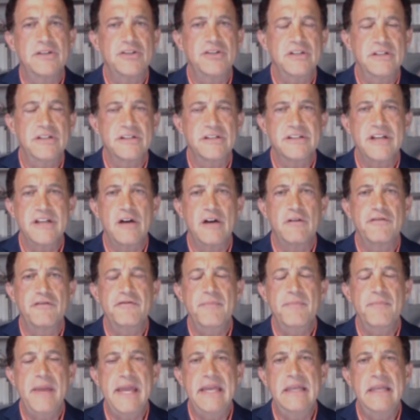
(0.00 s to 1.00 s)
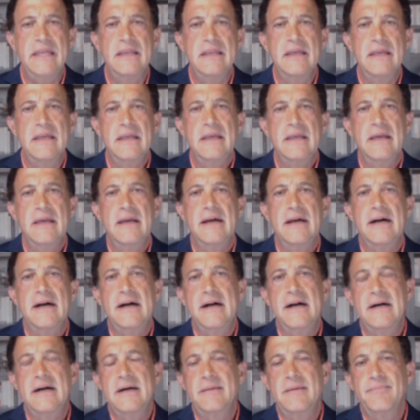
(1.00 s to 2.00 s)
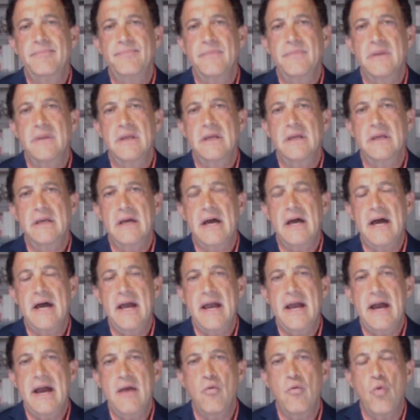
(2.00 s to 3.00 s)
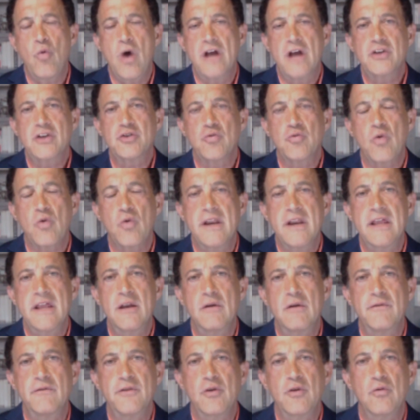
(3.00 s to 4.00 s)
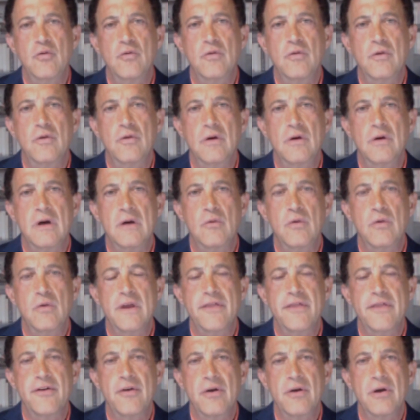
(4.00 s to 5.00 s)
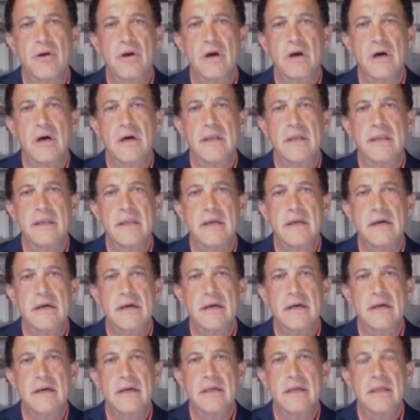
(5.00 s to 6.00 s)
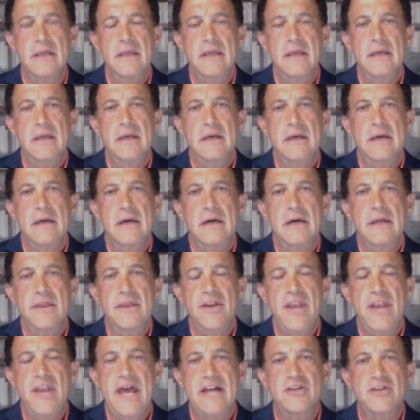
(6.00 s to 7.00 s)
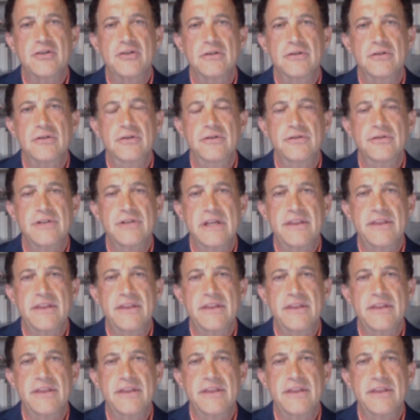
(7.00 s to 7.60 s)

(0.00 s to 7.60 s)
She's self-made. Um, I, I, watched one interview uh, with her on uh, uh, the national news.